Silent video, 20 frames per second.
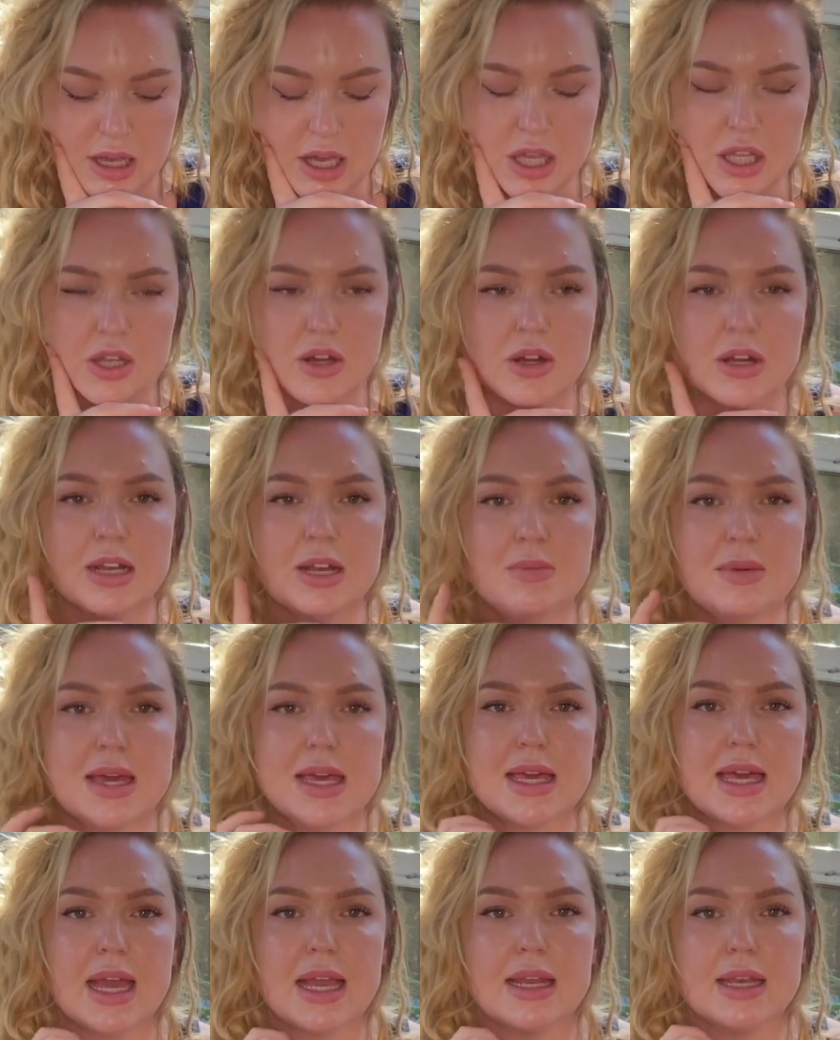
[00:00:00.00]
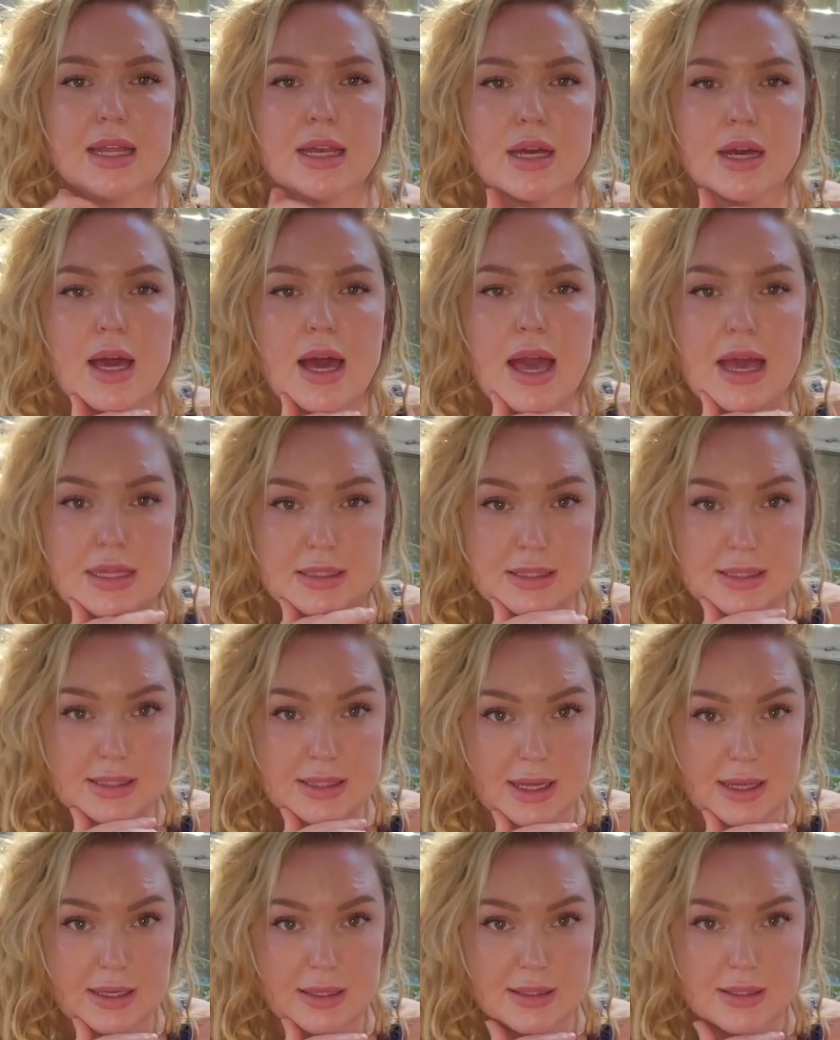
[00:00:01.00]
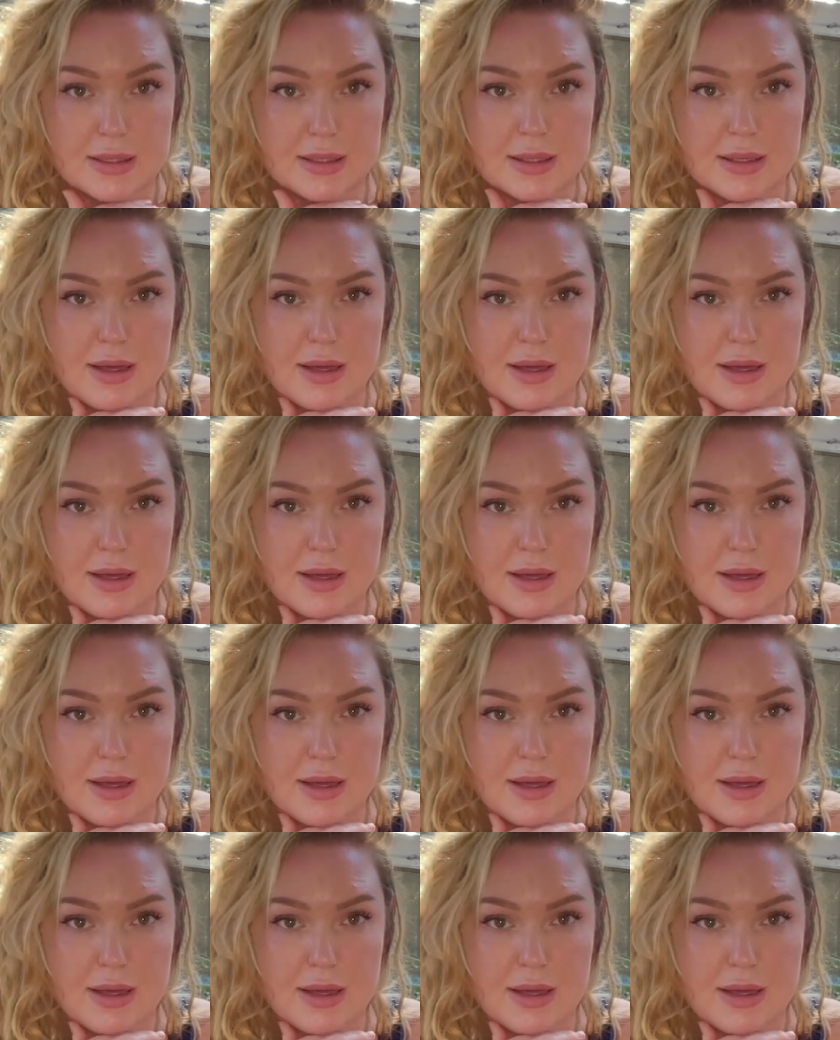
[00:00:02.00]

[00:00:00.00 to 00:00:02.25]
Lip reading: You're going to be gaining insight